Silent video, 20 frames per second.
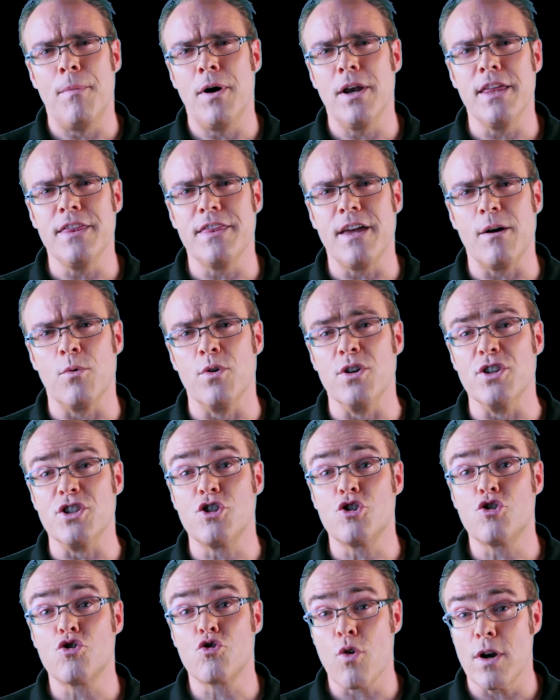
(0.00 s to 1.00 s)
money that was
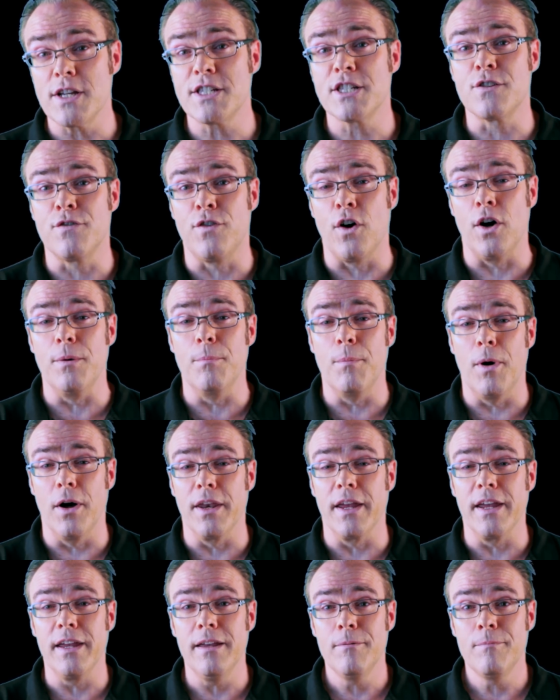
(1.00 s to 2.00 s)
trust fund
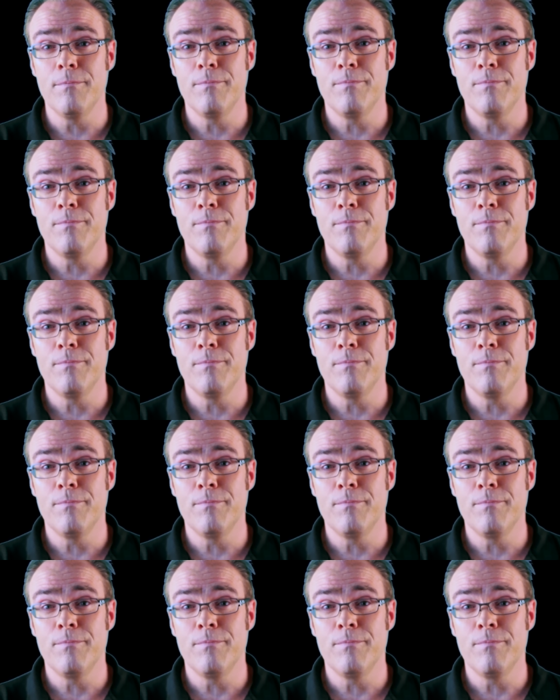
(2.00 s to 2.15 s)
money